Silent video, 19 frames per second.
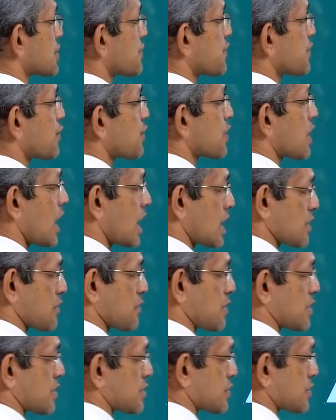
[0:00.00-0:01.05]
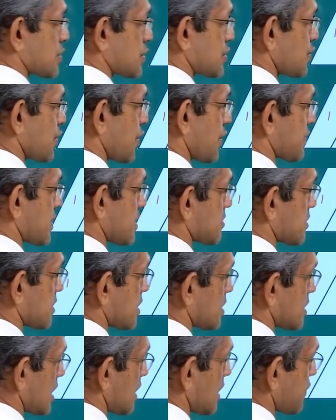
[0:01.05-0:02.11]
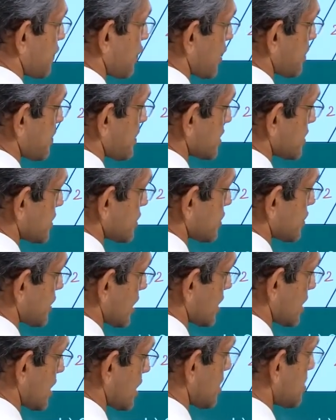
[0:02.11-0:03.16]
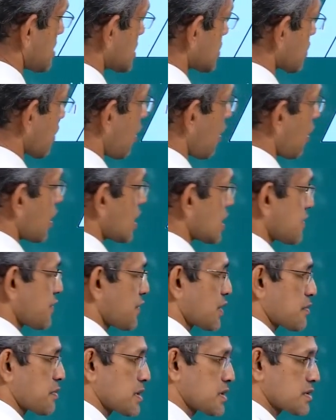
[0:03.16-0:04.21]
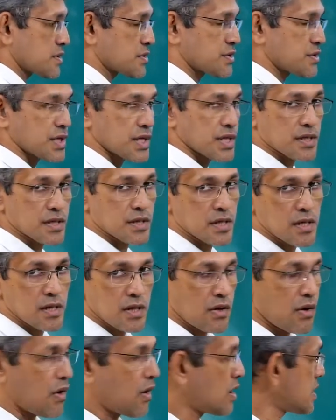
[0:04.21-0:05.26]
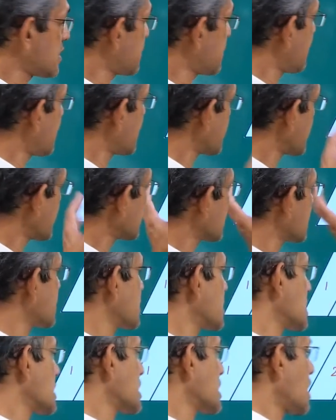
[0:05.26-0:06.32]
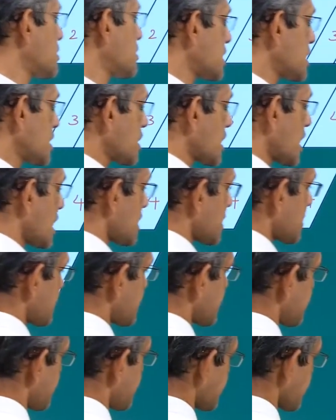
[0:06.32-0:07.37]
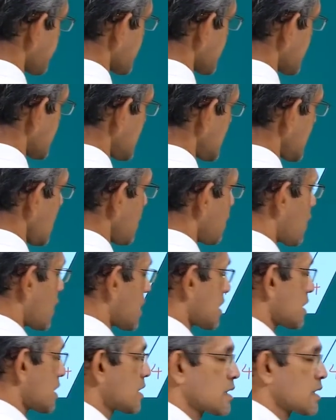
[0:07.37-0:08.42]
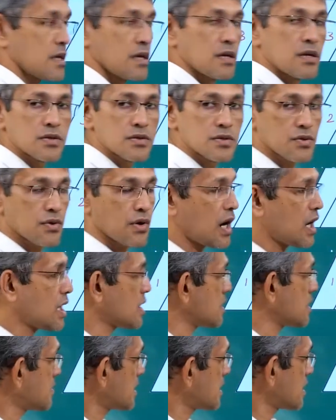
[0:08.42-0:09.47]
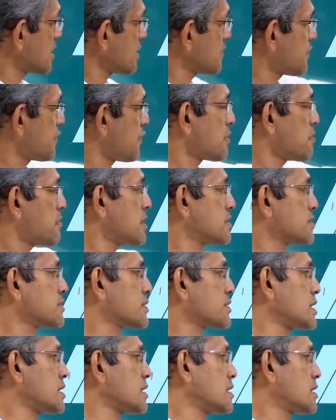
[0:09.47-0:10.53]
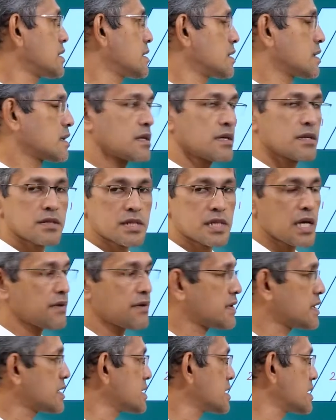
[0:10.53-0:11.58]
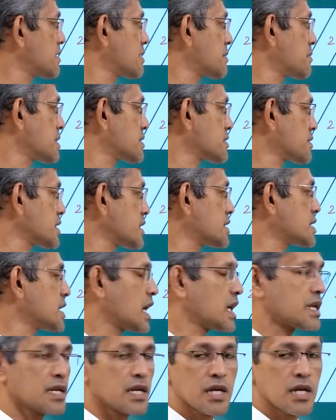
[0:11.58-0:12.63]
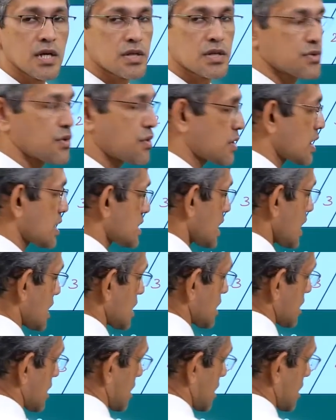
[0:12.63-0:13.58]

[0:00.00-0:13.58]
4, another one. So 2 of them. Then 4 pieces together. That means all the 4 pieces together. All the 4 pieces together, how many you got? 1. So ultimately 4 plus 3, 7. 7 plus 3, 10. Total 10.